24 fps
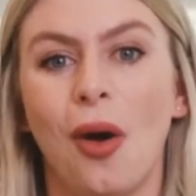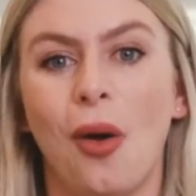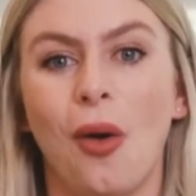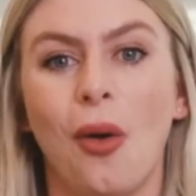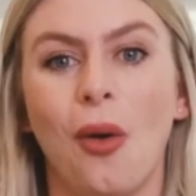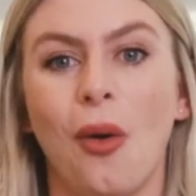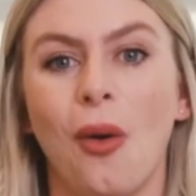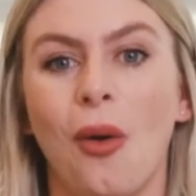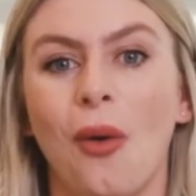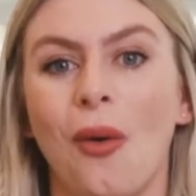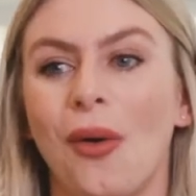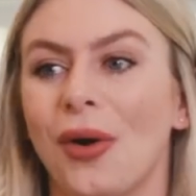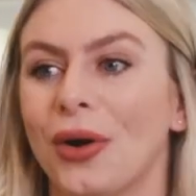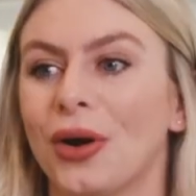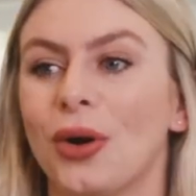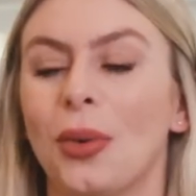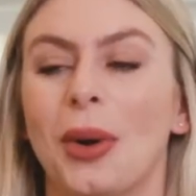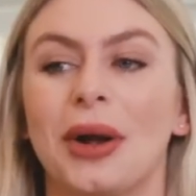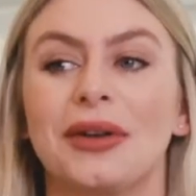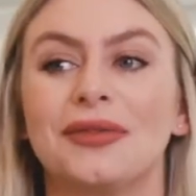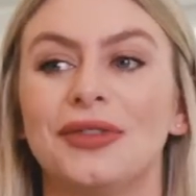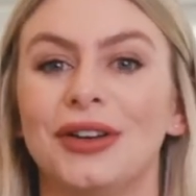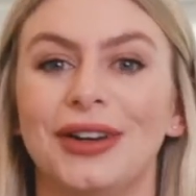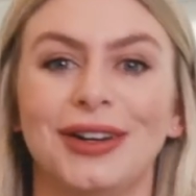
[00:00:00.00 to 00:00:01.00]
or
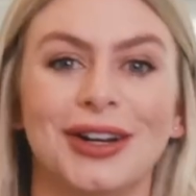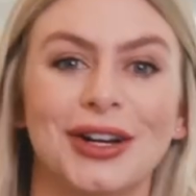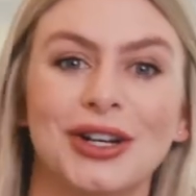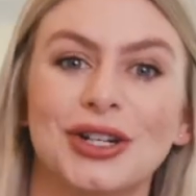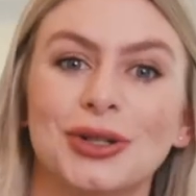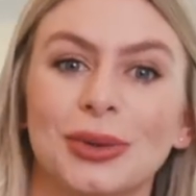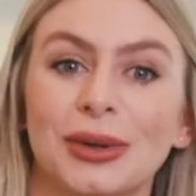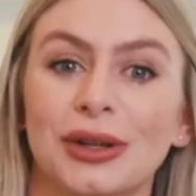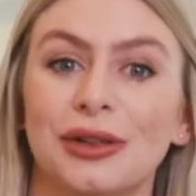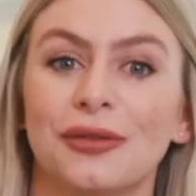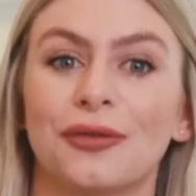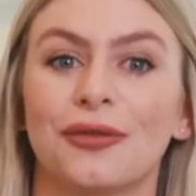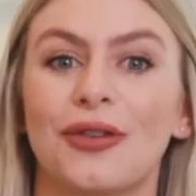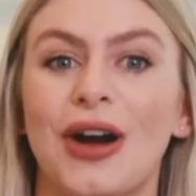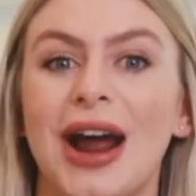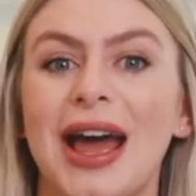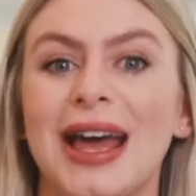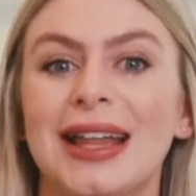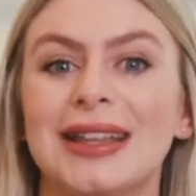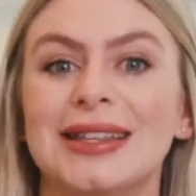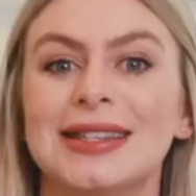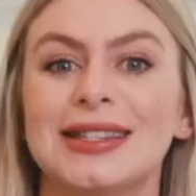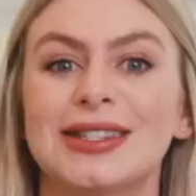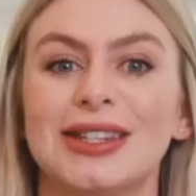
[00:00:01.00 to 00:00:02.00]
going for lunch with
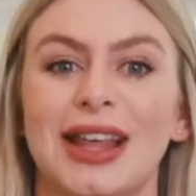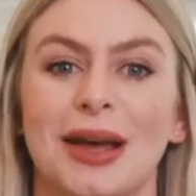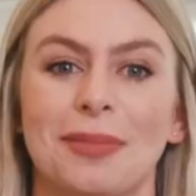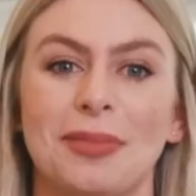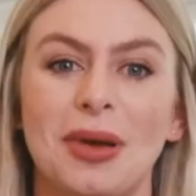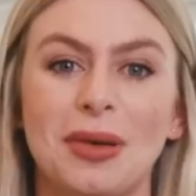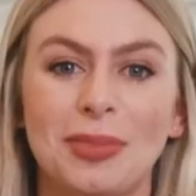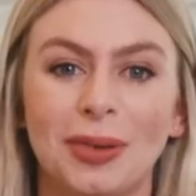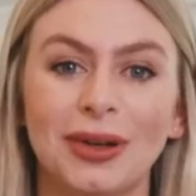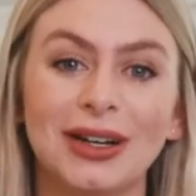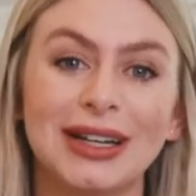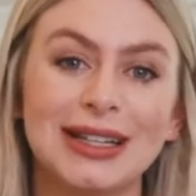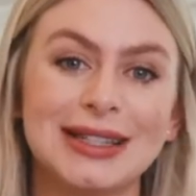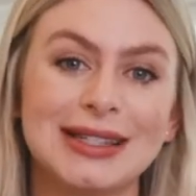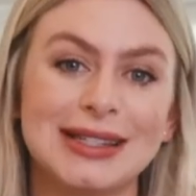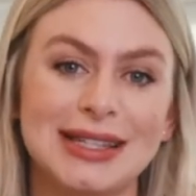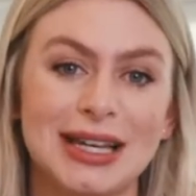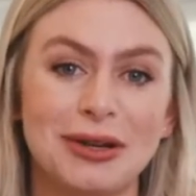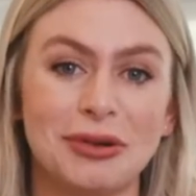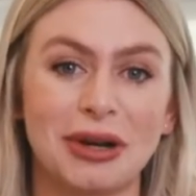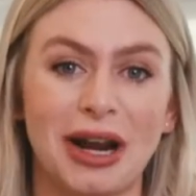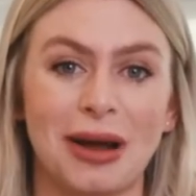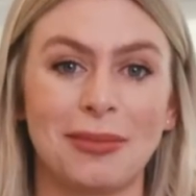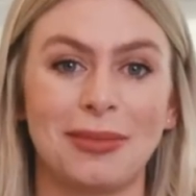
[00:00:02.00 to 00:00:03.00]
friends so that people can
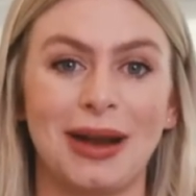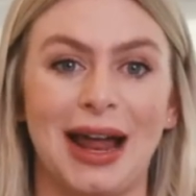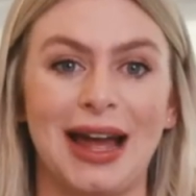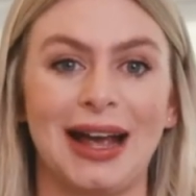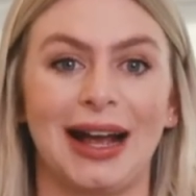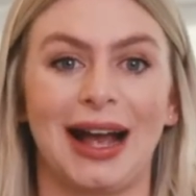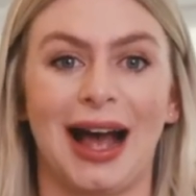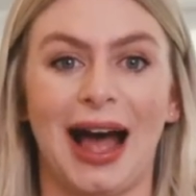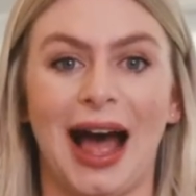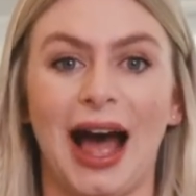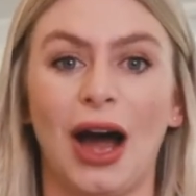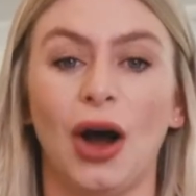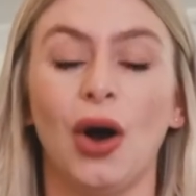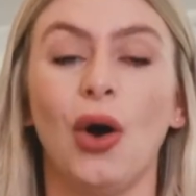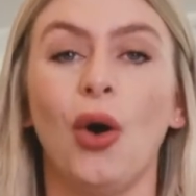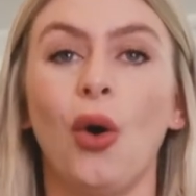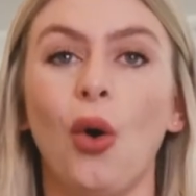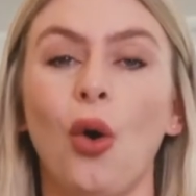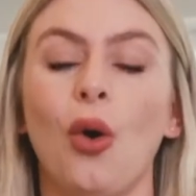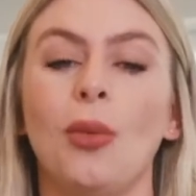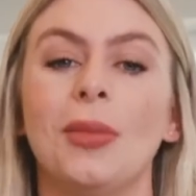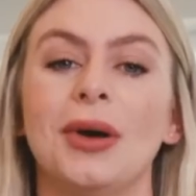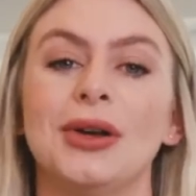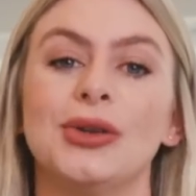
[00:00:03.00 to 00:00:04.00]
see what I'm like at
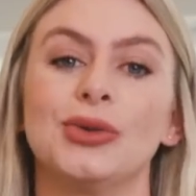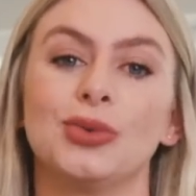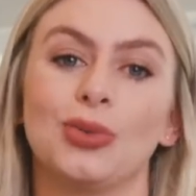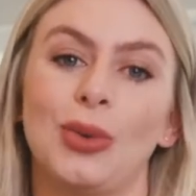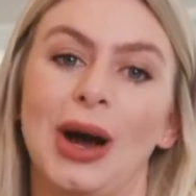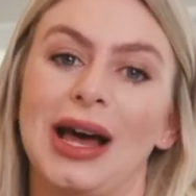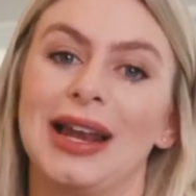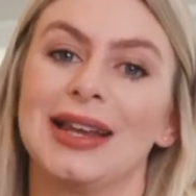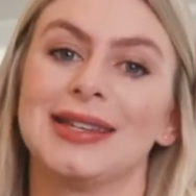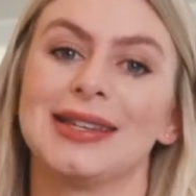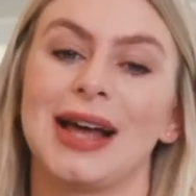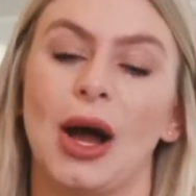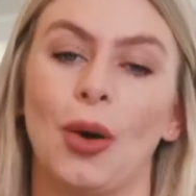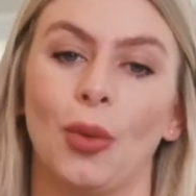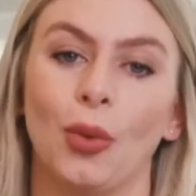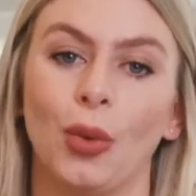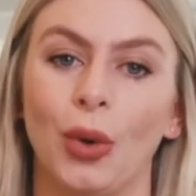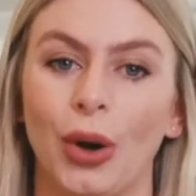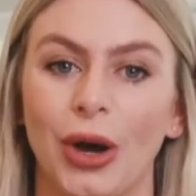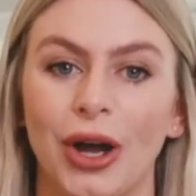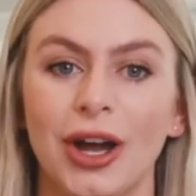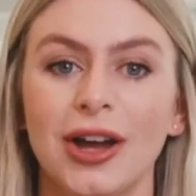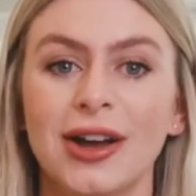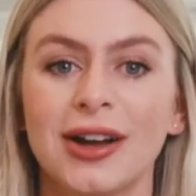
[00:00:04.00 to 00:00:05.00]
home as well as at
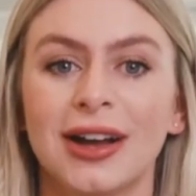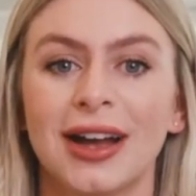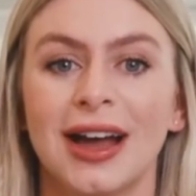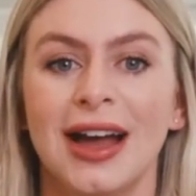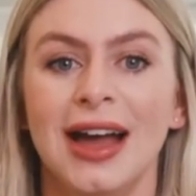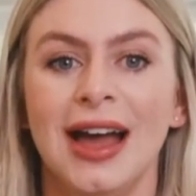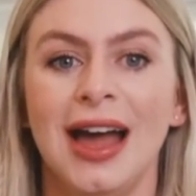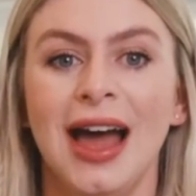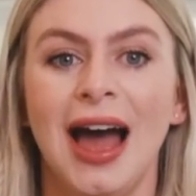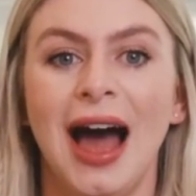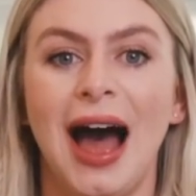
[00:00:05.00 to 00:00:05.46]
work.